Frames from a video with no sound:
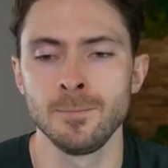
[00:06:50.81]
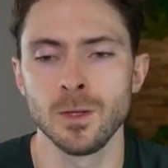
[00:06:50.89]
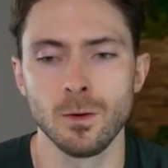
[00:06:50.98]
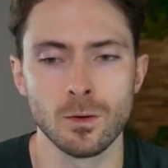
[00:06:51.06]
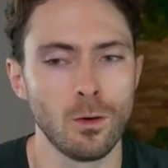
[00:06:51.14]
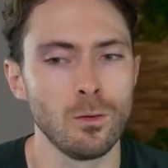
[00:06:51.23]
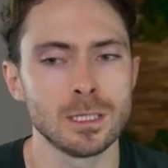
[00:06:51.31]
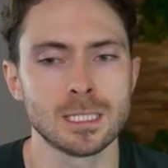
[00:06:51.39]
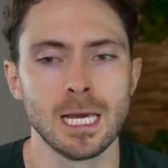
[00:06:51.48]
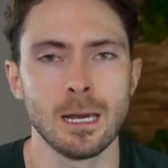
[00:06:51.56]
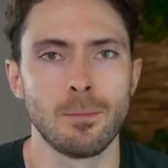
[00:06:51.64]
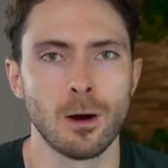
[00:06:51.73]
you can always
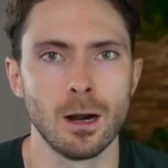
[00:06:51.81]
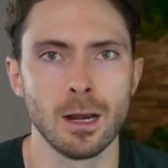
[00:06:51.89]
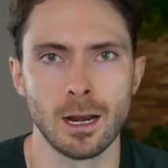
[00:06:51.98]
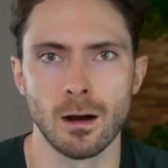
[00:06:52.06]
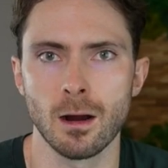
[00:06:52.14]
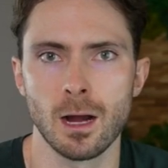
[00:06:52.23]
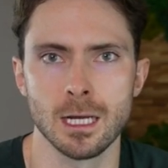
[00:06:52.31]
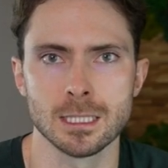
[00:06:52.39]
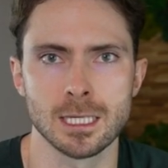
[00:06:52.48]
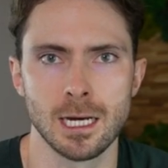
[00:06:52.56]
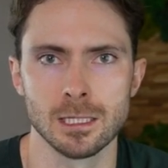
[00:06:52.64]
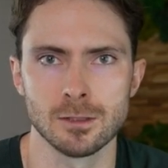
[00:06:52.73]
take part in our
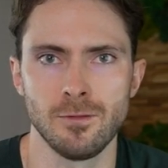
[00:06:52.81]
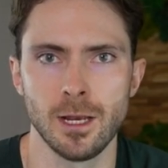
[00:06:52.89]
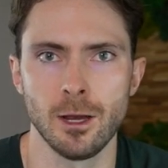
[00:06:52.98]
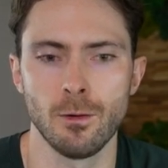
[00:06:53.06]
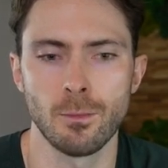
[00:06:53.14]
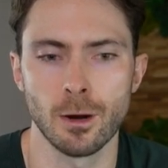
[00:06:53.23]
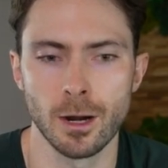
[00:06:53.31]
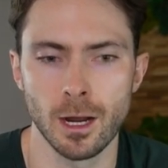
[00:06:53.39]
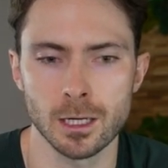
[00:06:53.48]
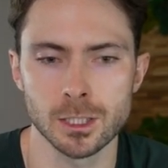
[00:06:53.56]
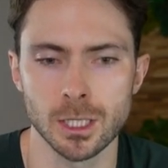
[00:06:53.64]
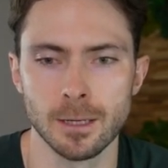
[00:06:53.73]
concierge video
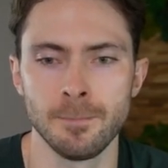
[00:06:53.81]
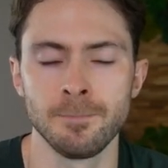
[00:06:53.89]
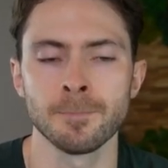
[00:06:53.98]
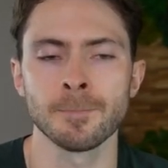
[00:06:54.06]
production.